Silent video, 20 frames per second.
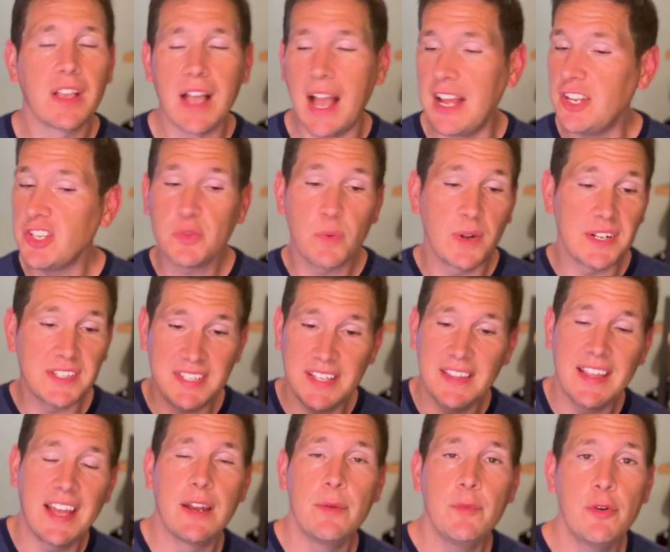I just want to see
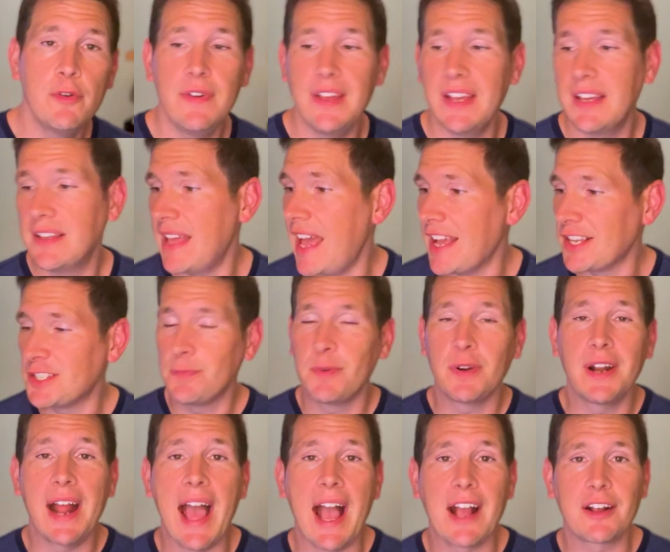that in a movie. An
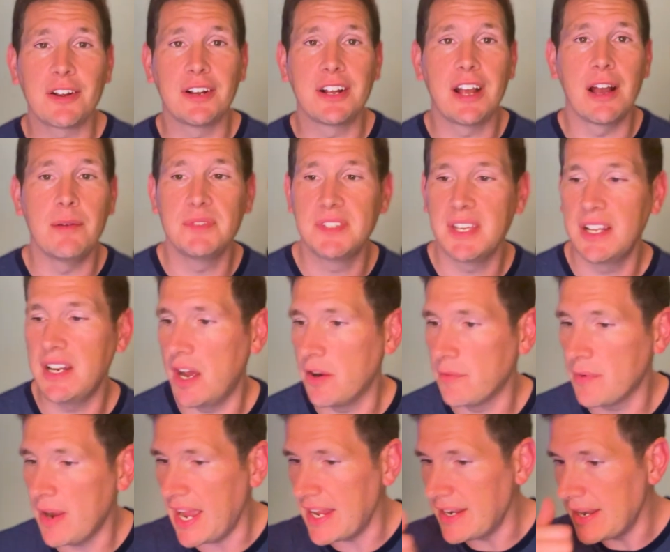expert hacker comes in. All
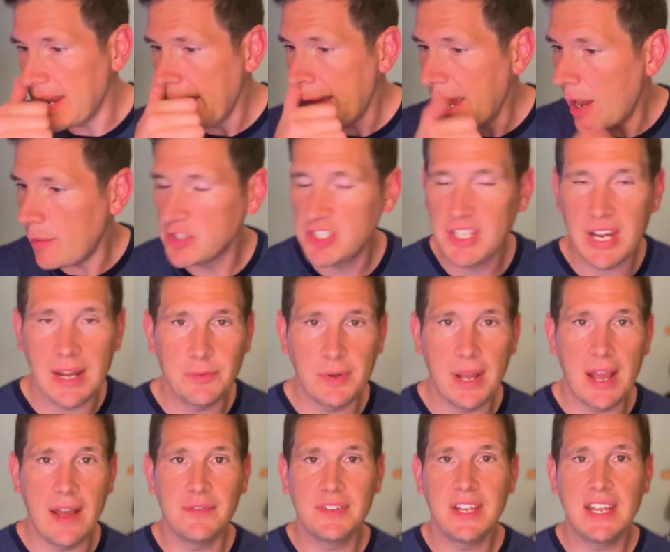right, how much time do
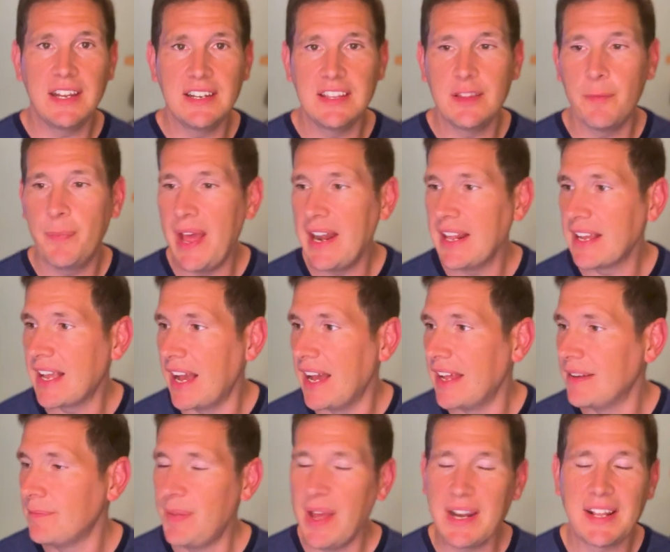I have to get into the
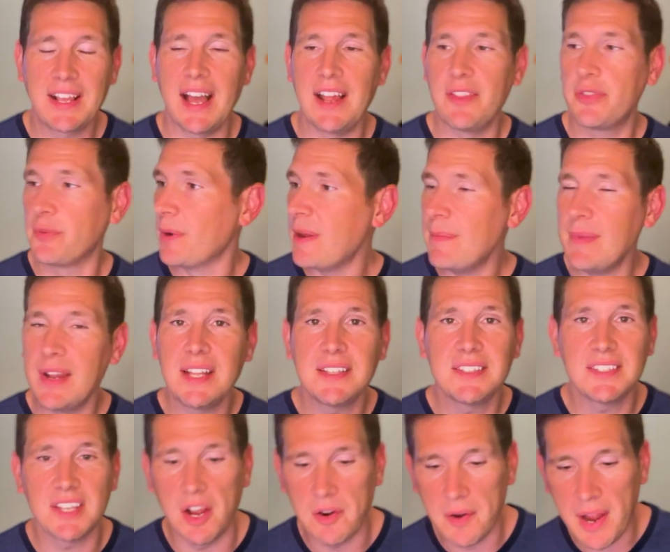Pentagon? Pentagon, three
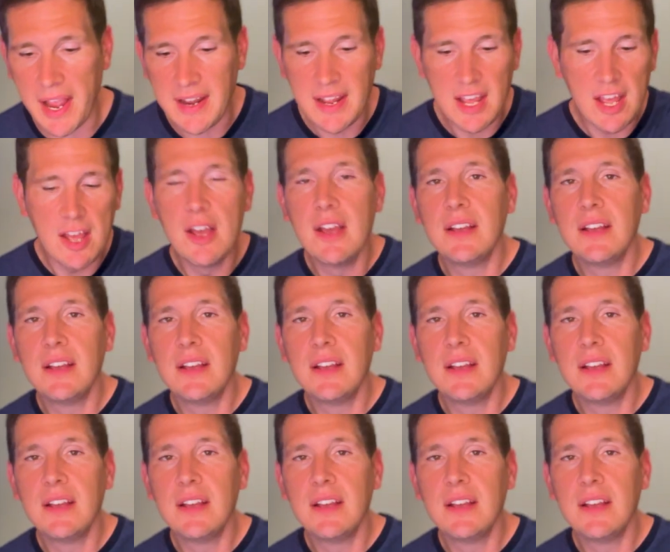minutes? All right.